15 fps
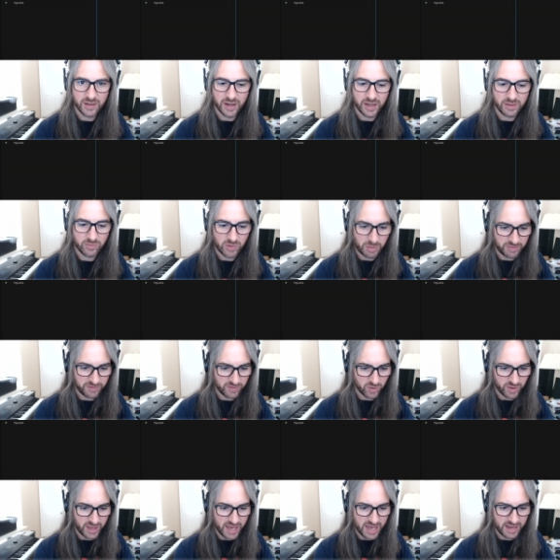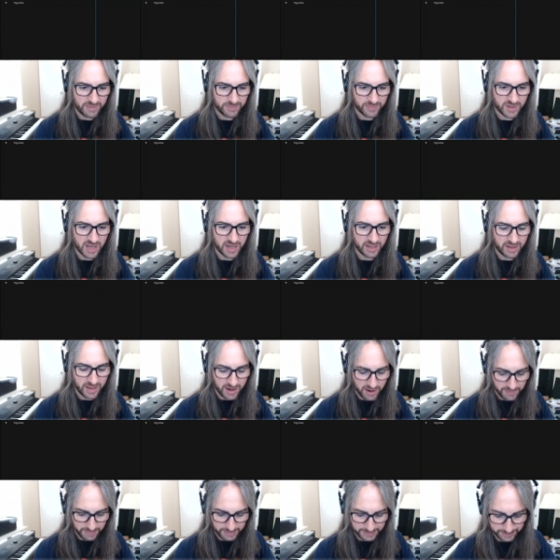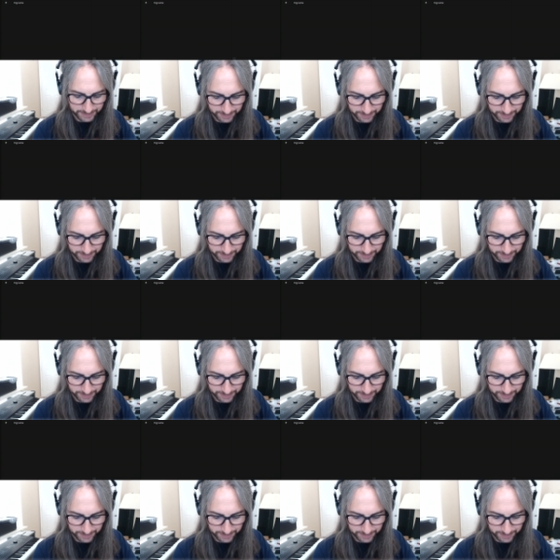All right, right before that, cut it there.